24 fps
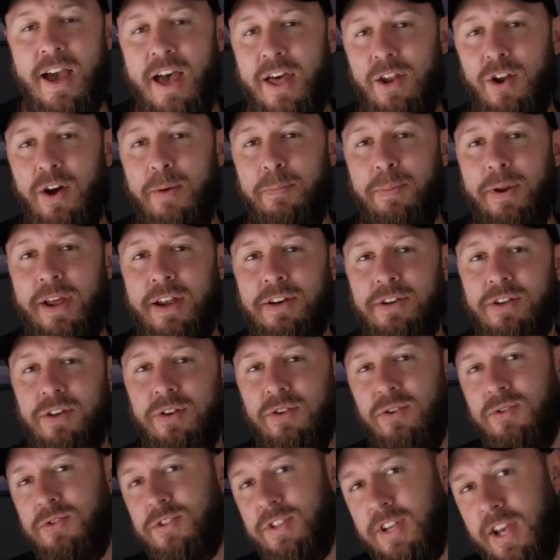and I plan to
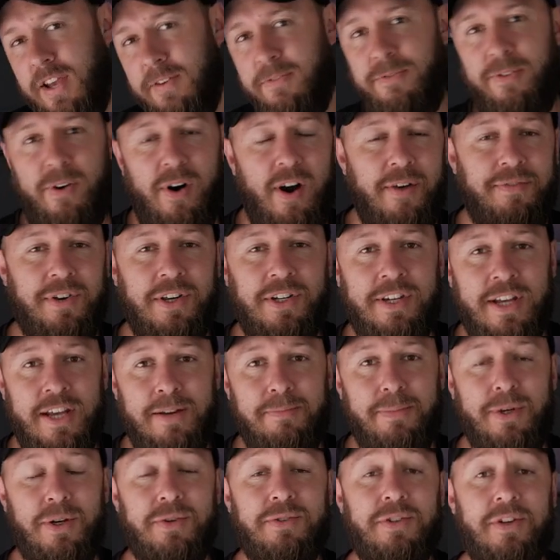use say 5 to
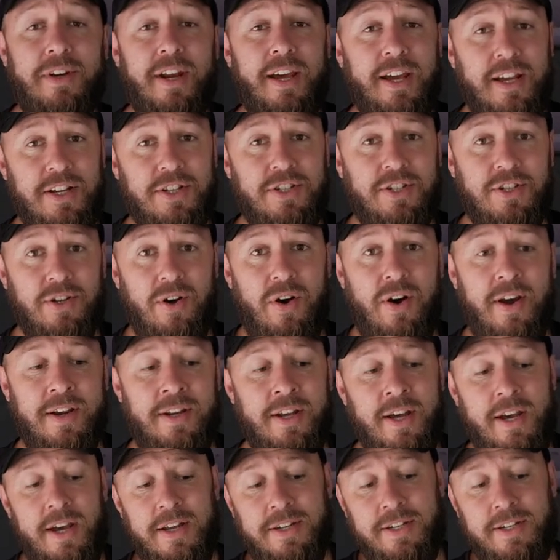10 mils on each side